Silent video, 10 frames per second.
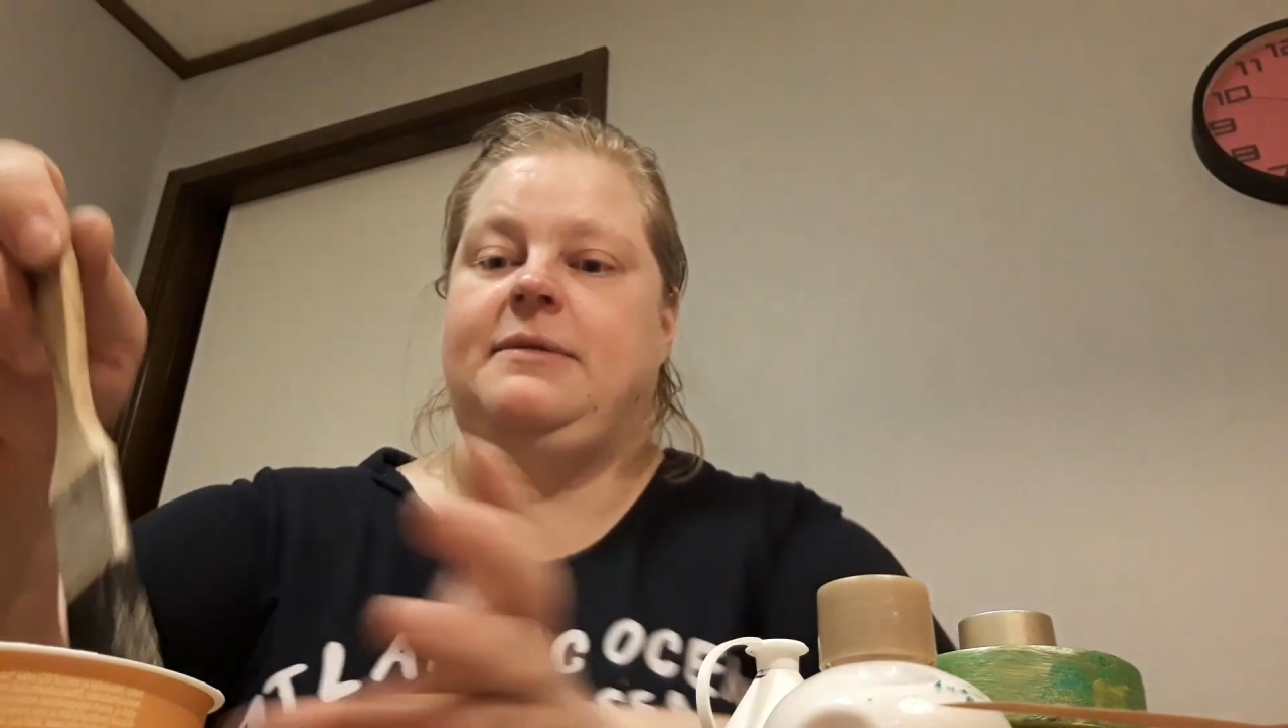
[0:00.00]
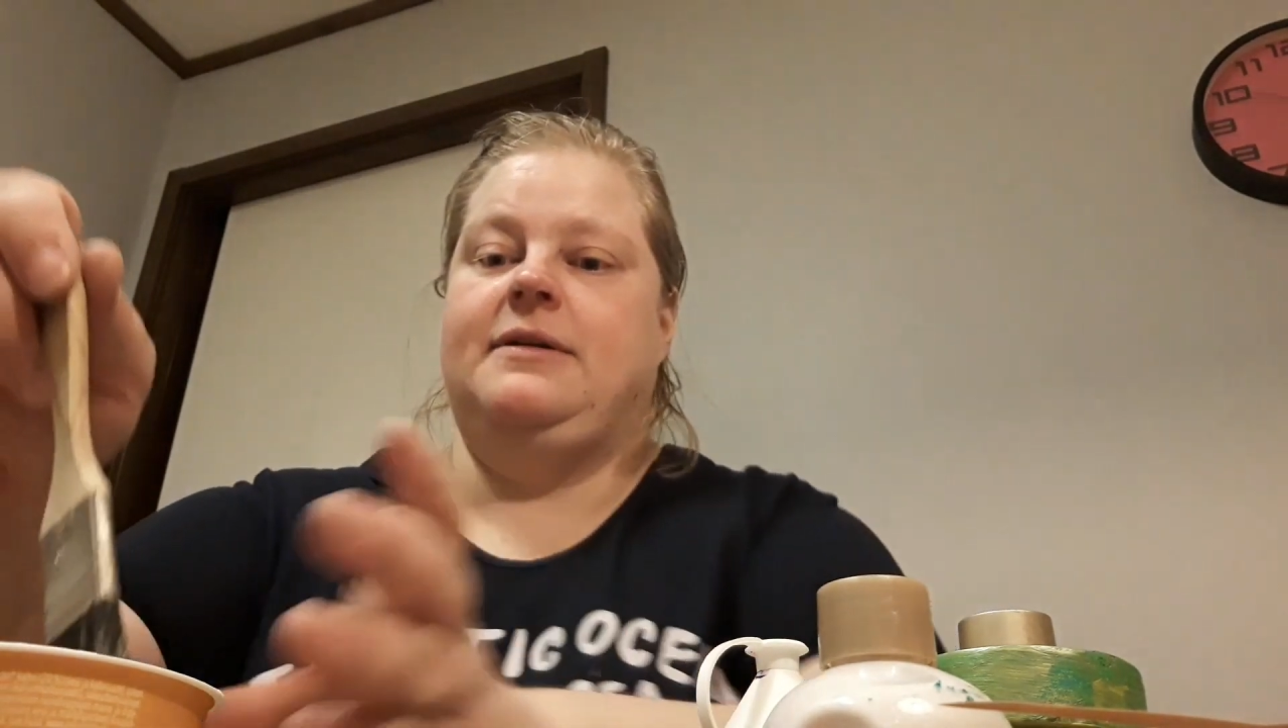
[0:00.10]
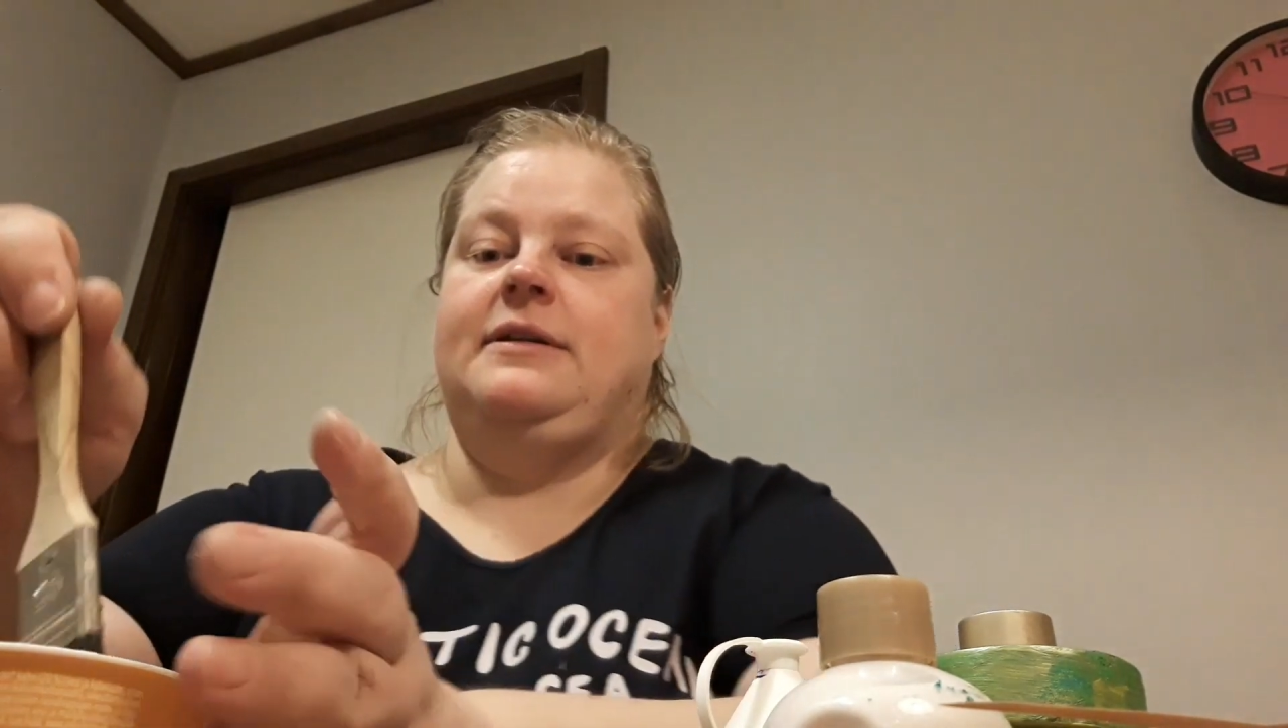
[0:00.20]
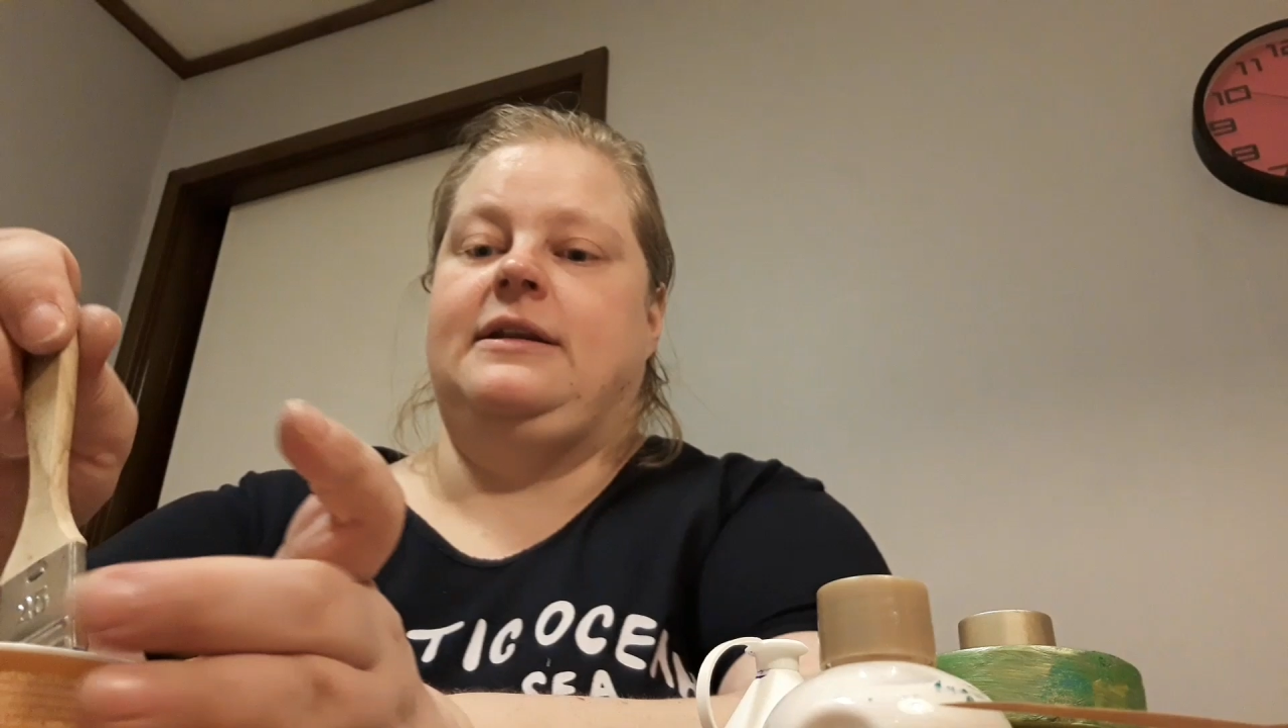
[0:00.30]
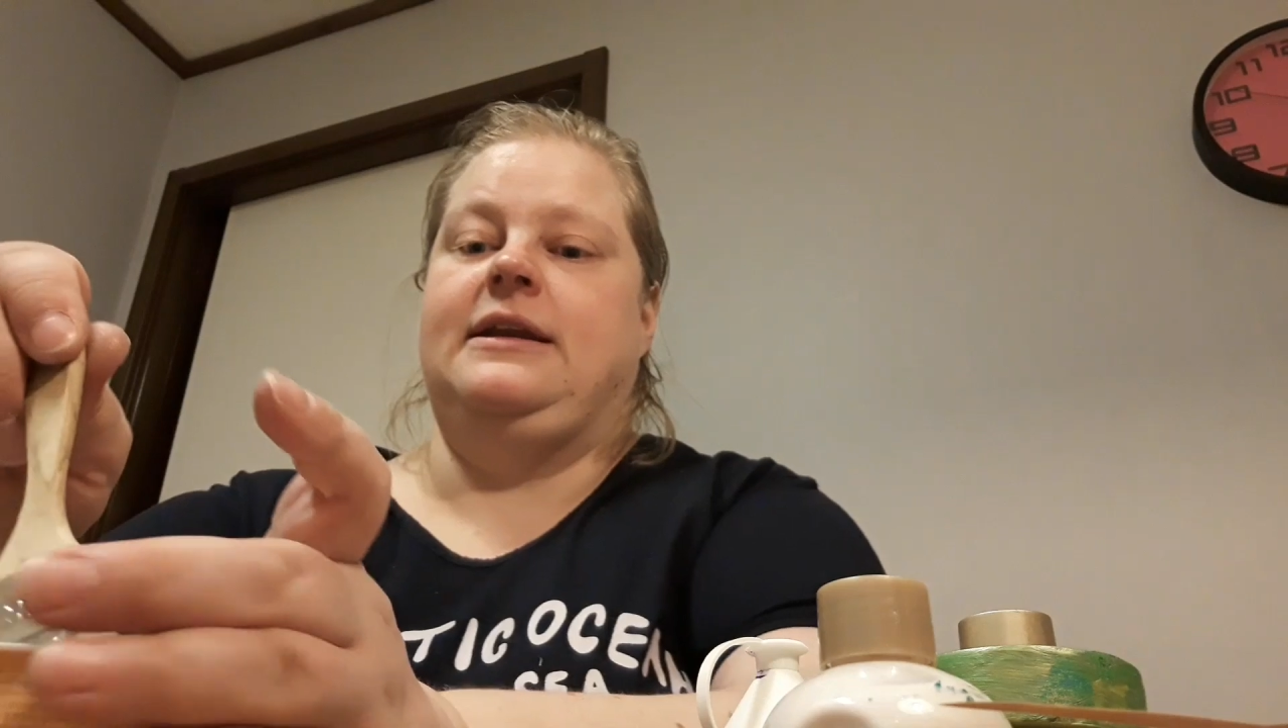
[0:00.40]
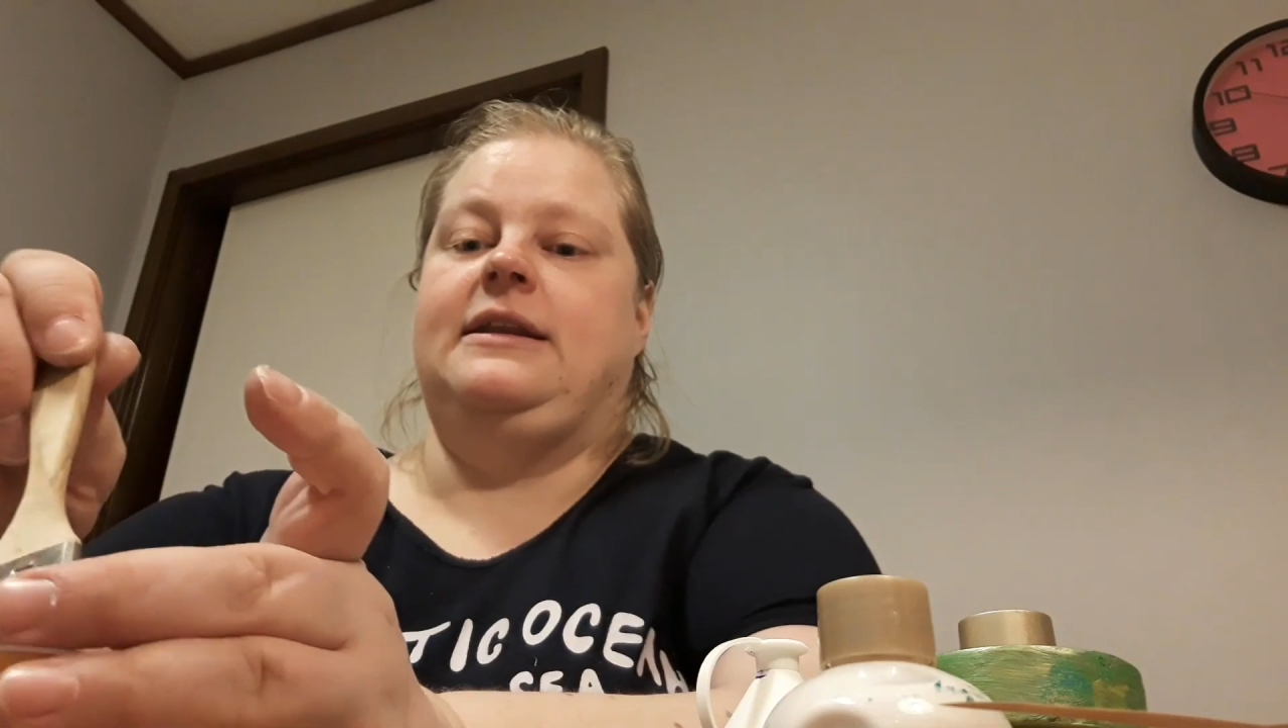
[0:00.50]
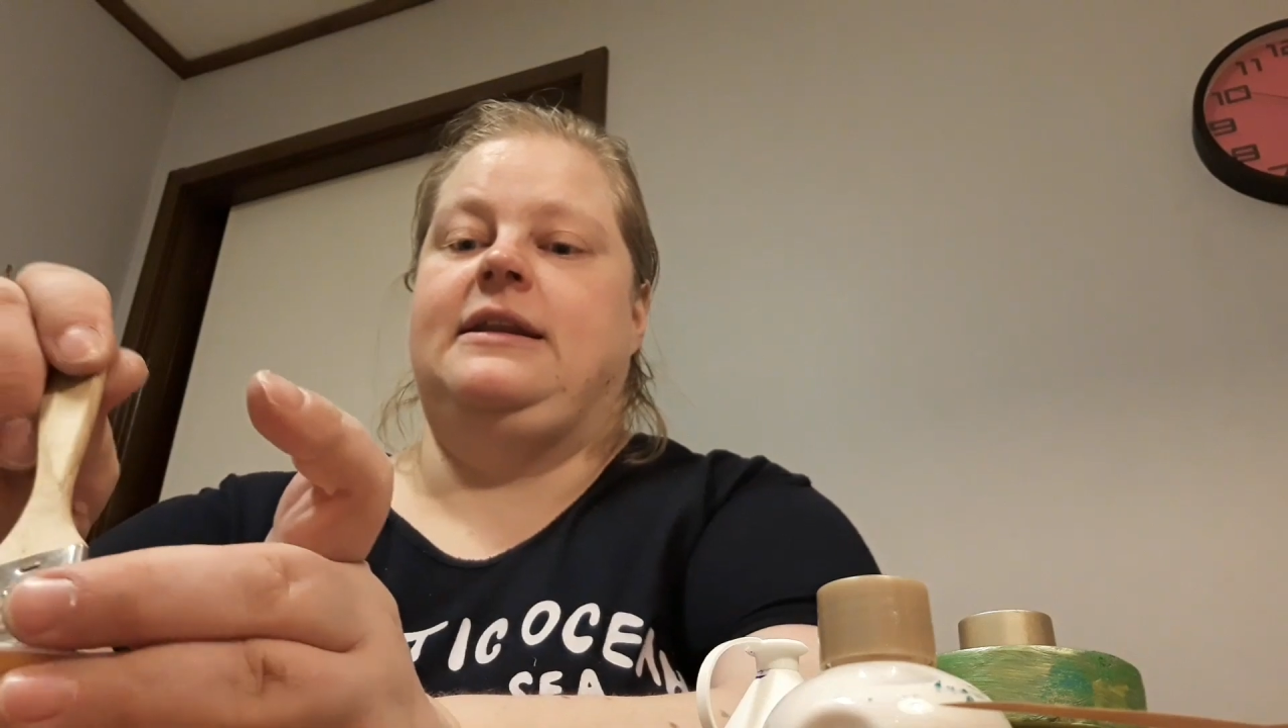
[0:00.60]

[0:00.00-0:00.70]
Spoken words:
gonna need